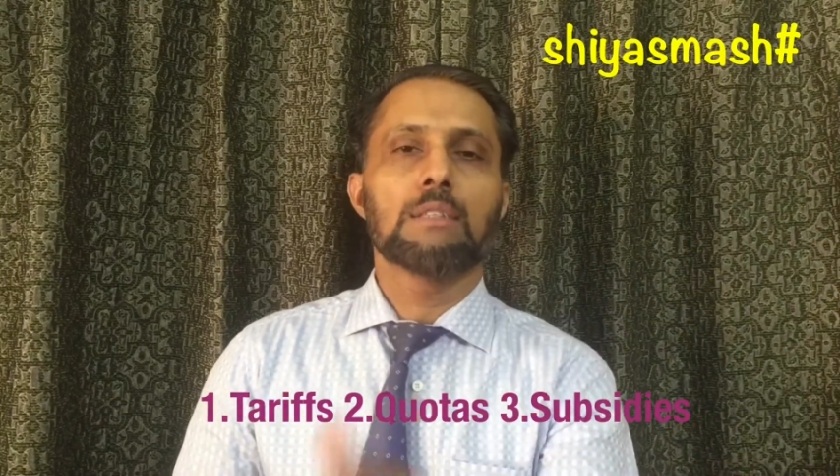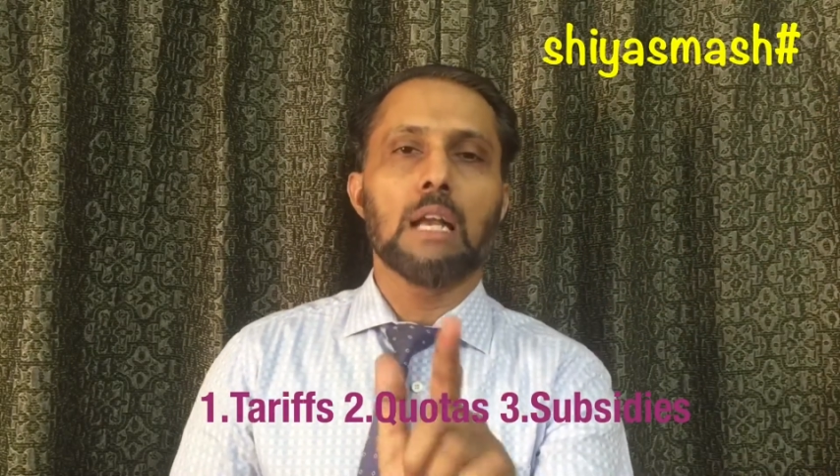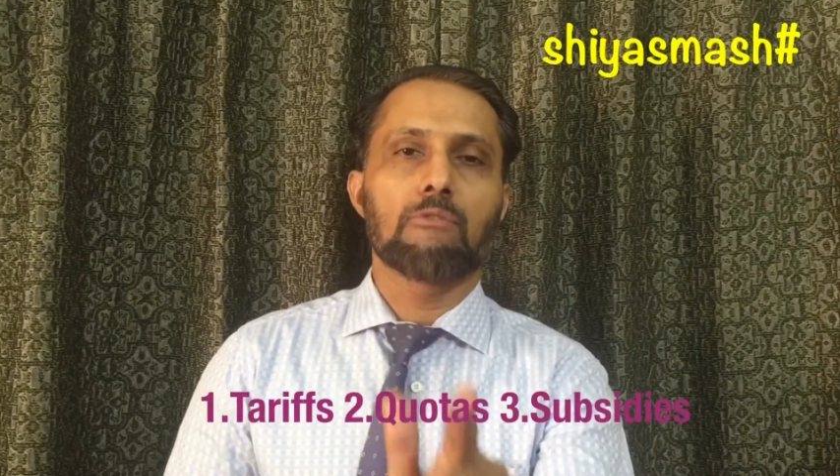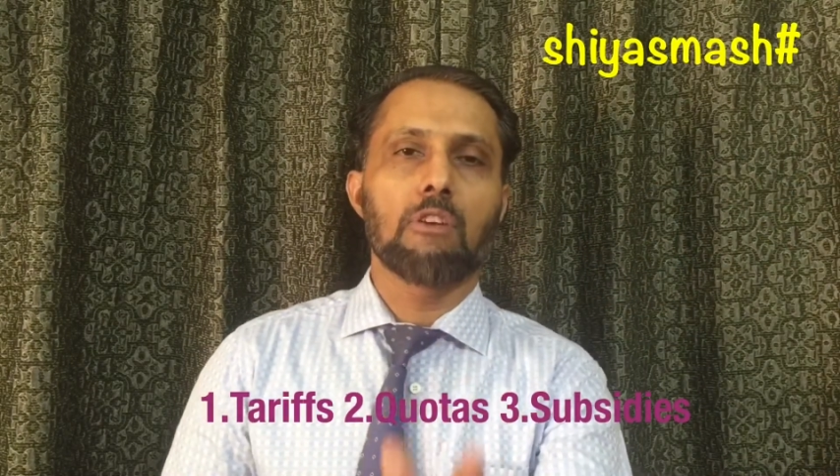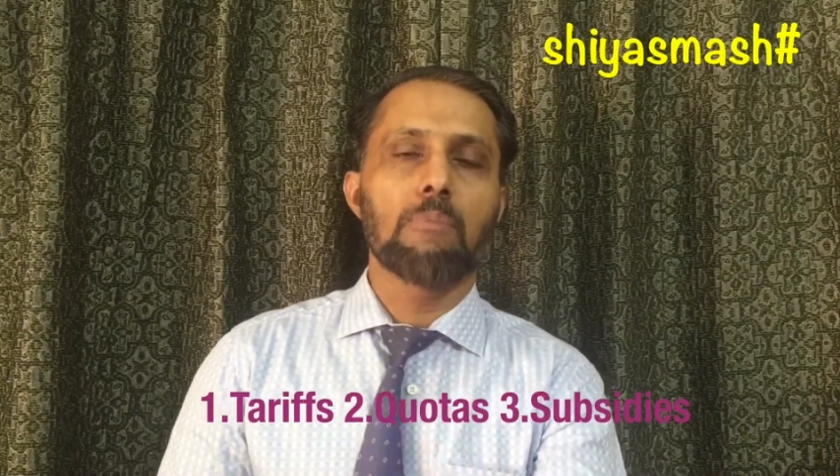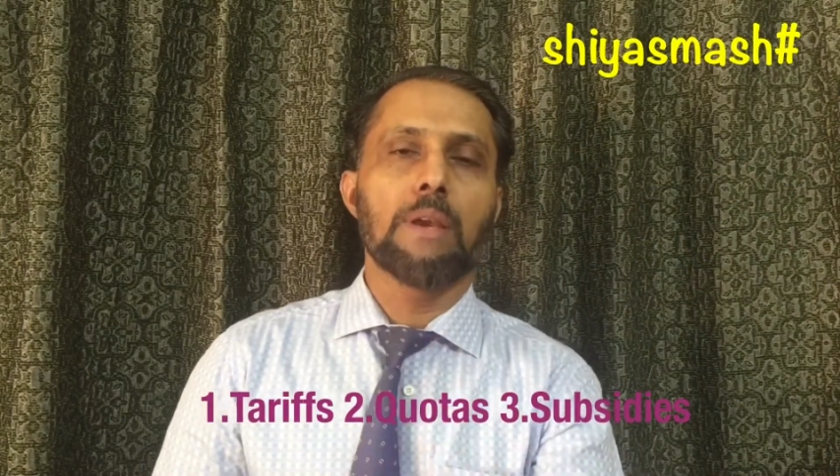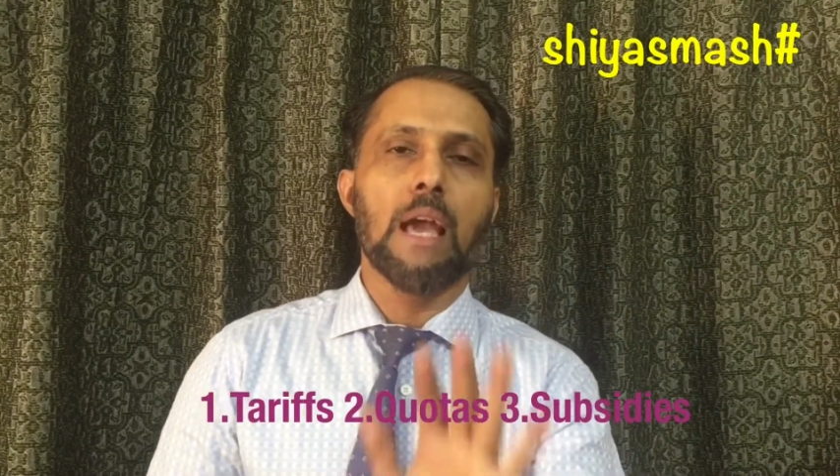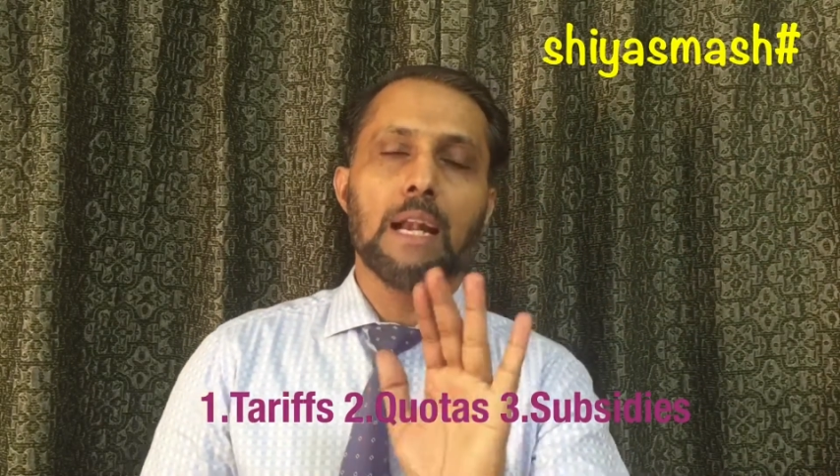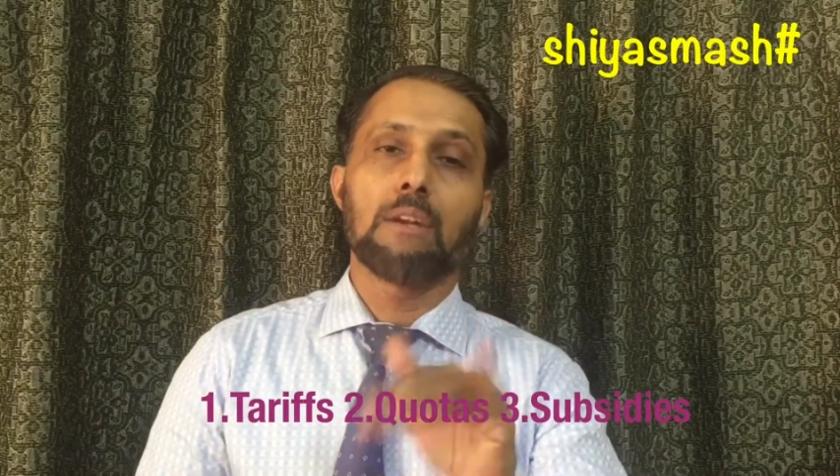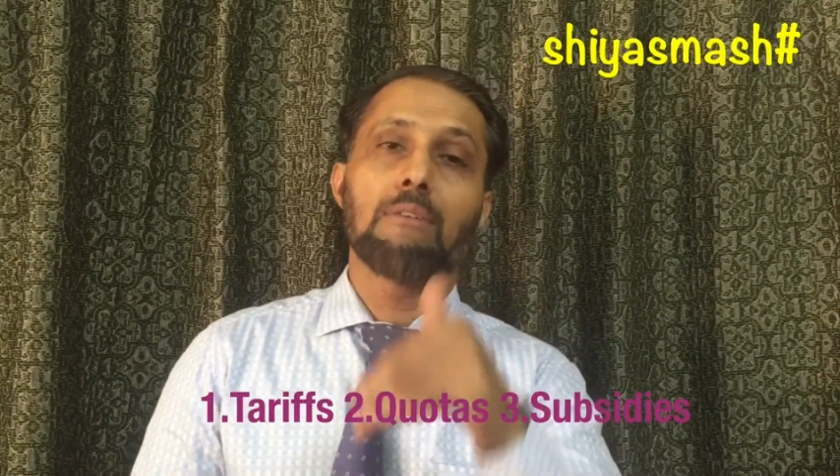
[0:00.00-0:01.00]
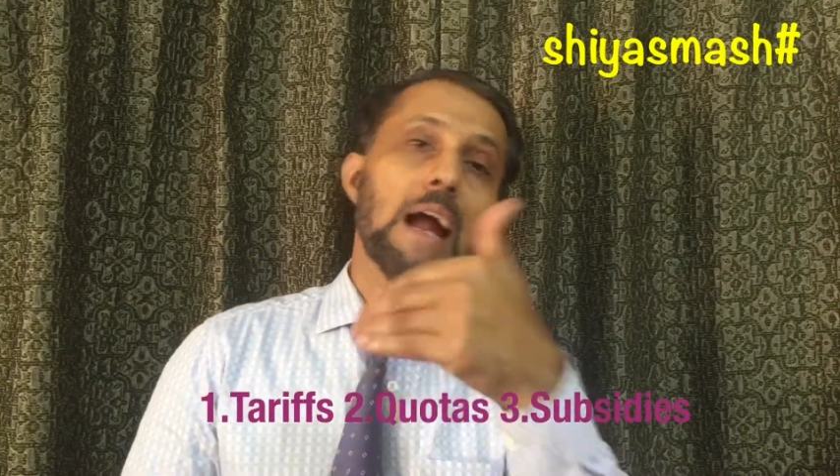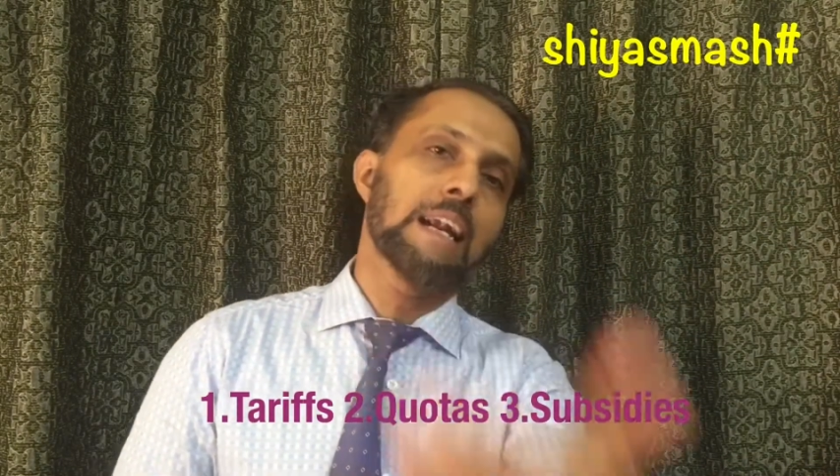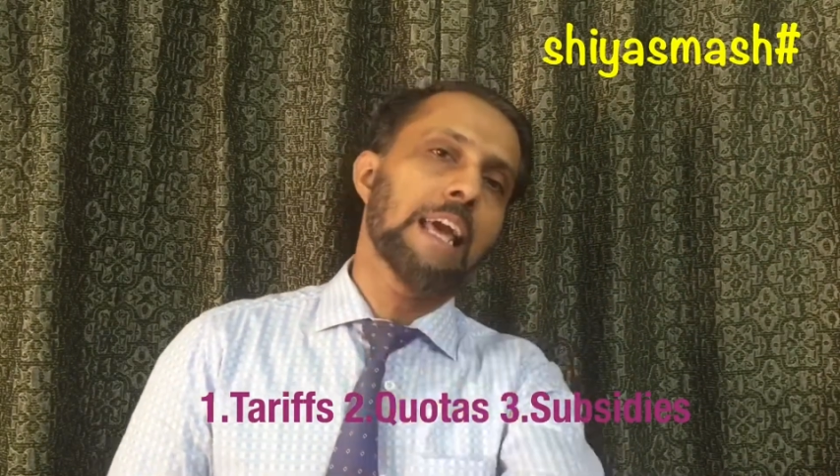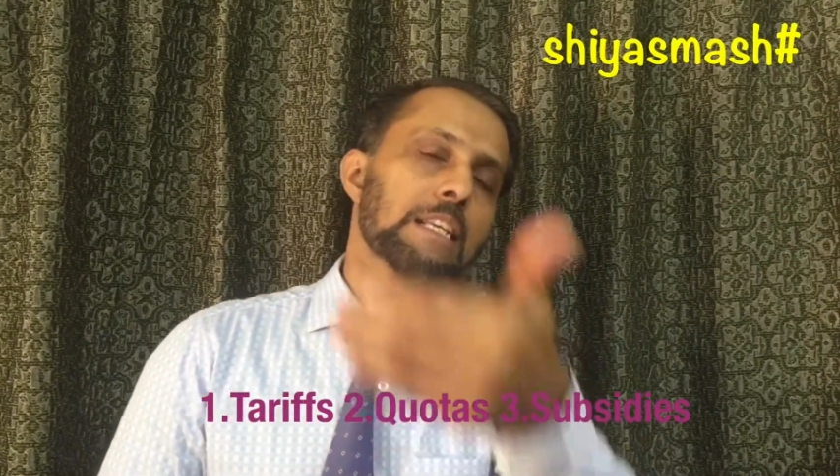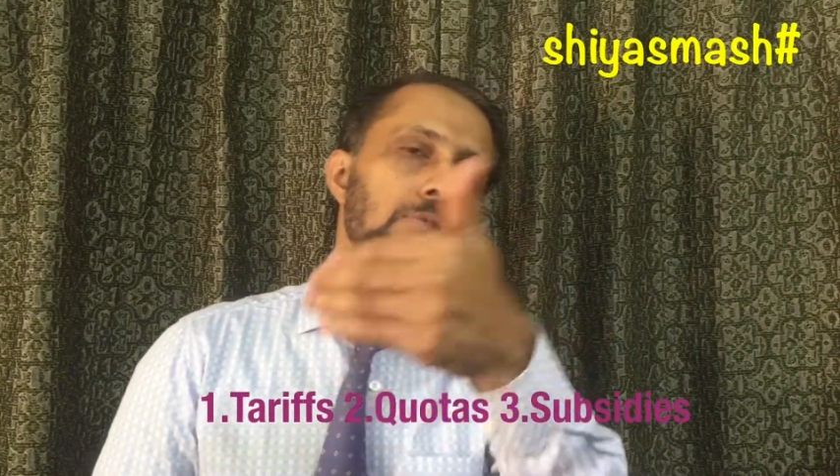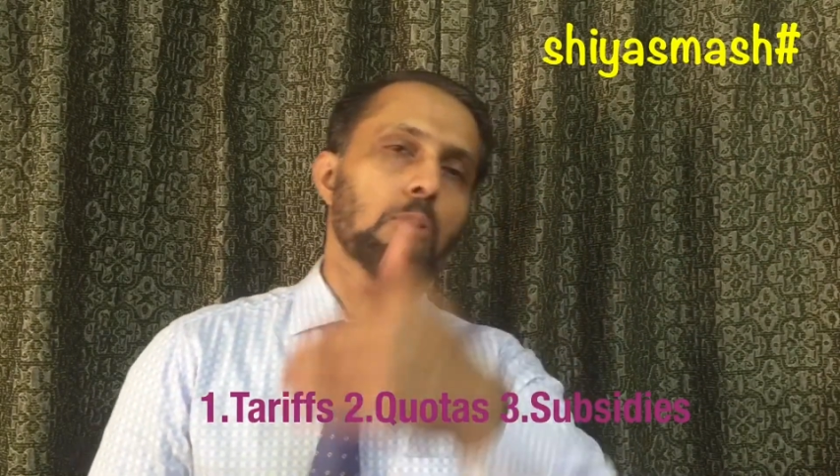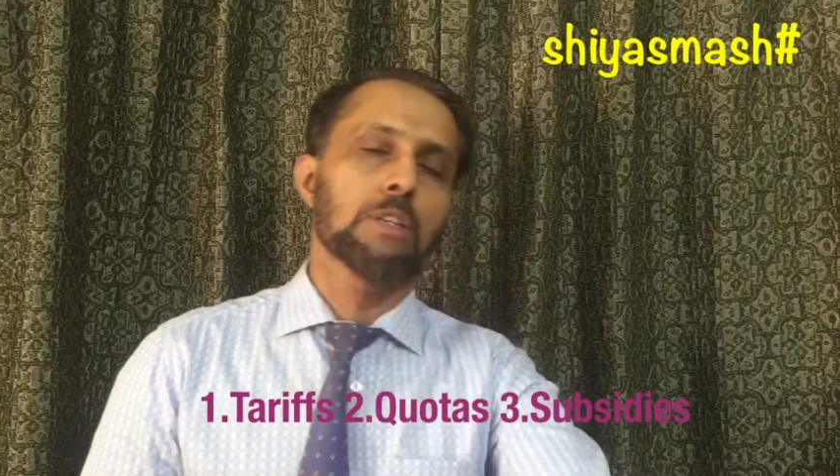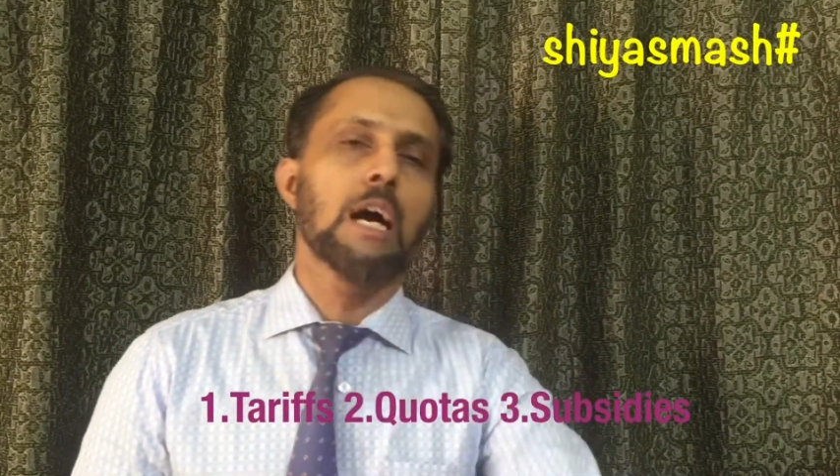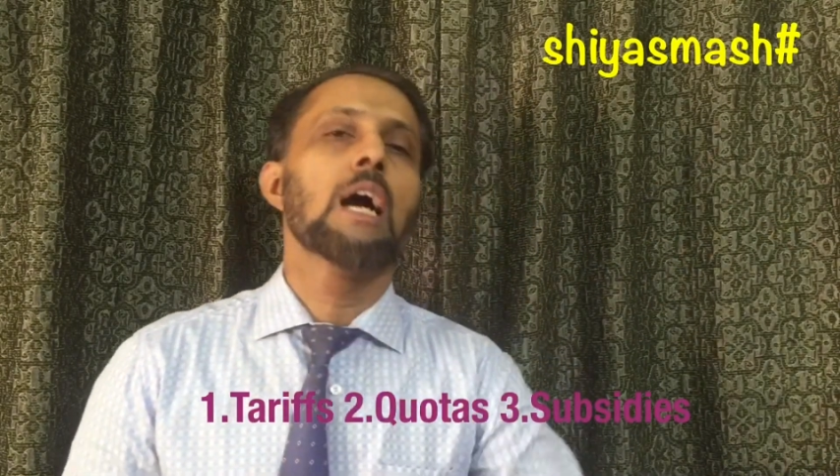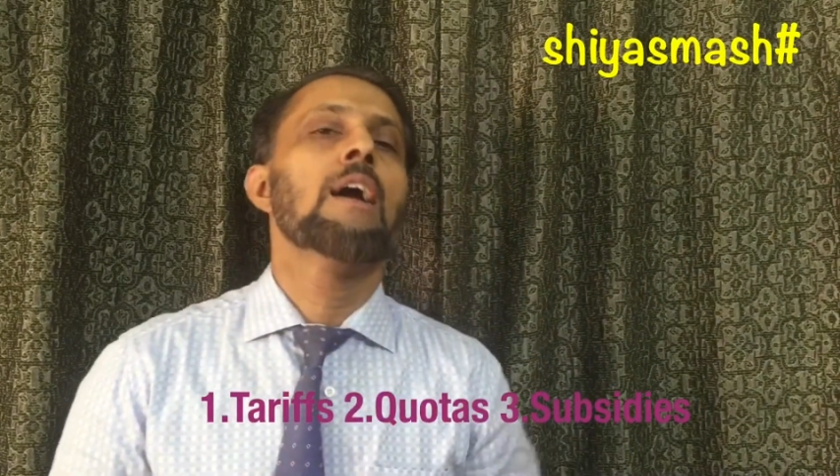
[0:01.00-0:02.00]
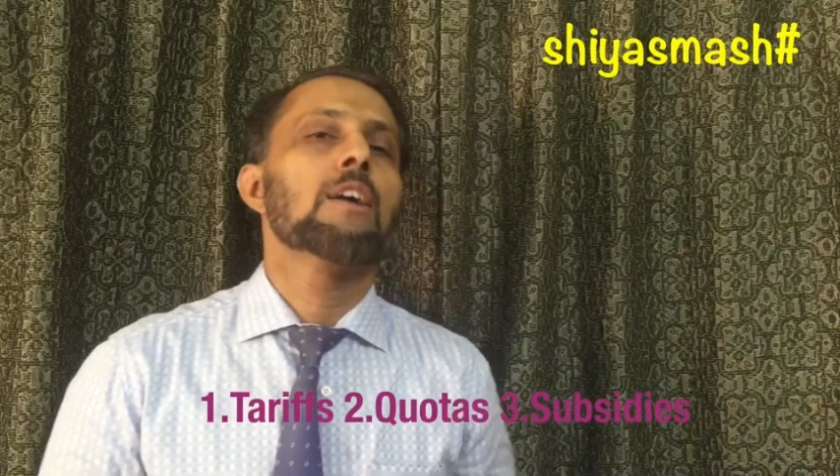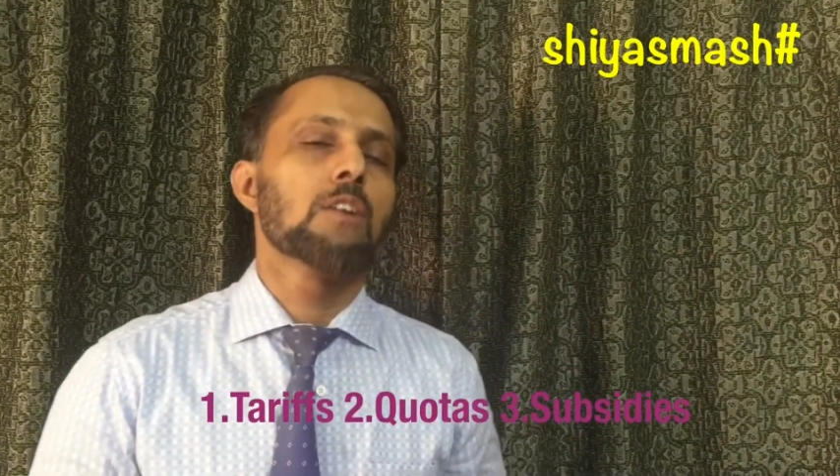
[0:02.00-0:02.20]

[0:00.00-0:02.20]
that will be an advantage for the